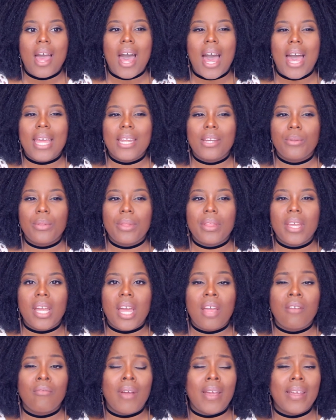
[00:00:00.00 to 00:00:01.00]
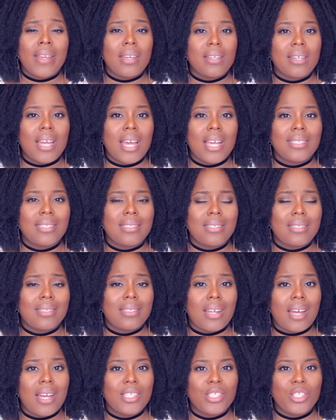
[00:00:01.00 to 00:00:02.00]
I don't think I recognized the
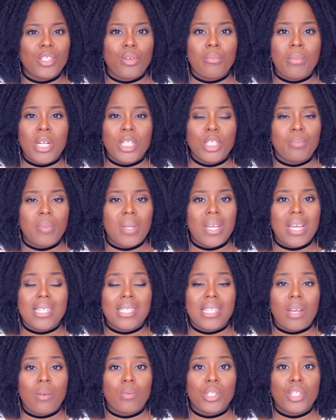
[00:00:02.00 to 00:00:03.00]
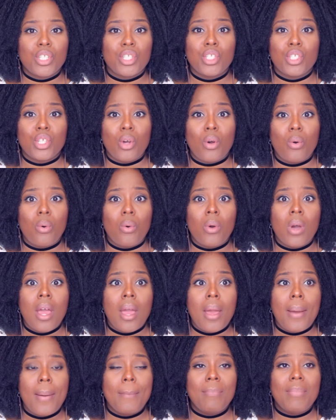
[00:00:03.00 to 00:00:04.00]
signs so much because I was so
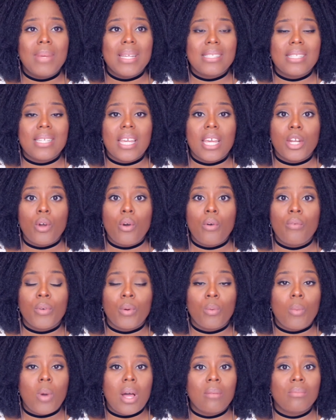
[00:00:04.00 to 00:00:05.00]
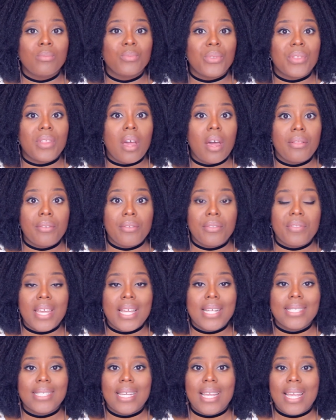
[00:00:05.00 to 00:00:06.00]
busy and overwhelmed with other
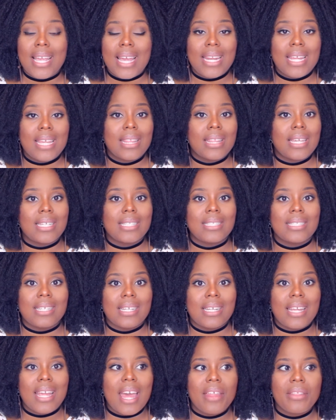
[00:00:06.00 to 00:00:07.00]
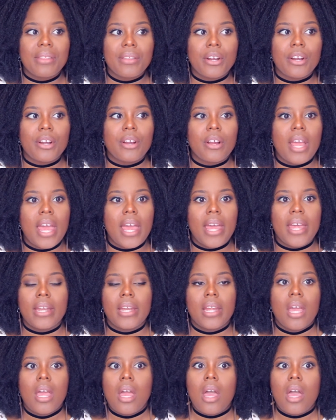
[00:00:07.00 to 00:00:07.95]
things and getting things together and